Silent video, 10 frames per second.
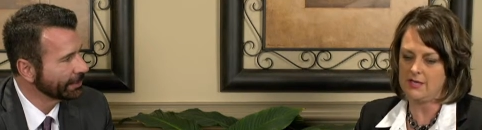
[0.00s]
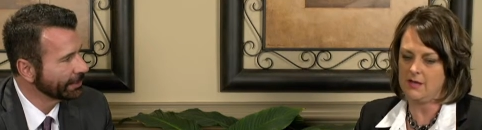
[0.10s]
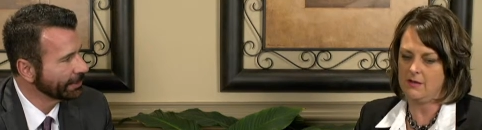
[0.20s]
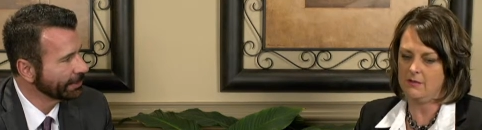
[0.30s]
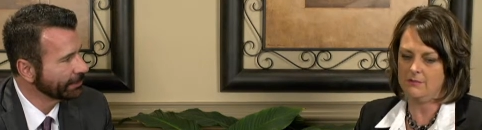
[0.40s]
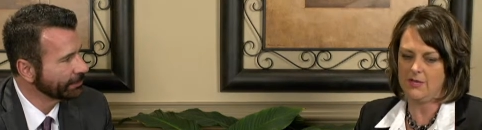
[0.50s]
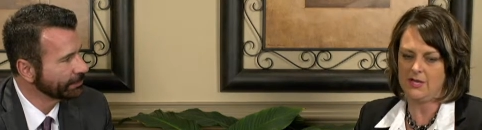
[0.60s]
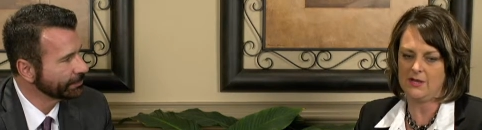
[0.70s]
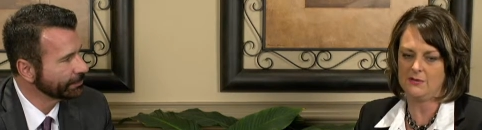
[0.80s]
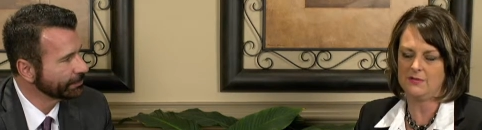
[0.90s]

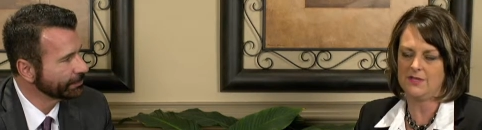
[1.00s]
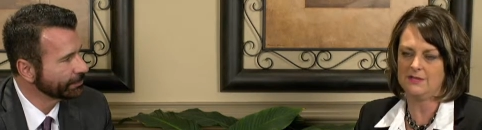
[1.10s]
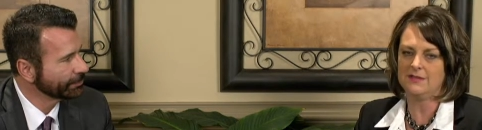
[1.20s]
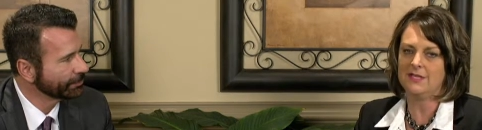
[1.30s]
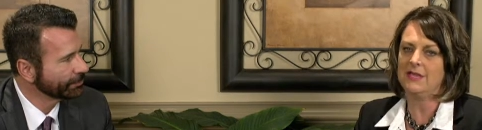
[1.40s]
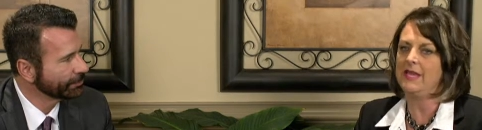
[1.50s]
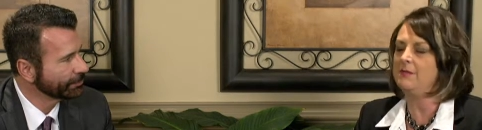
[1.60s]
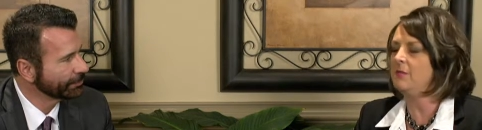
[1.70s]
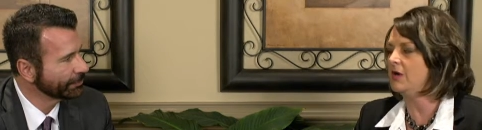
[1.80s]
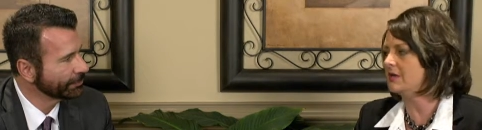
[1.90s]
Speaker 1: You know, the
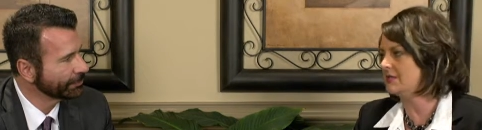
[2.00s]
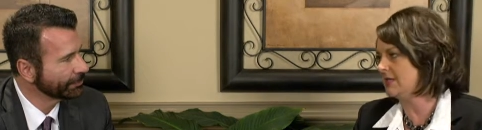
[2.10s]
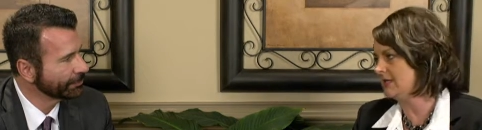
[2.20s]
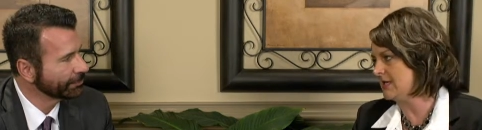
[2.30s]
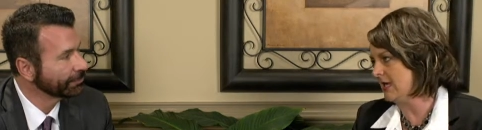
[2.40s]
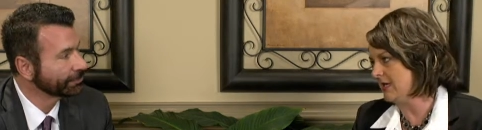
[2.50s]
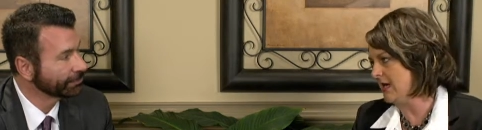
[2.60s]
landmarks that stand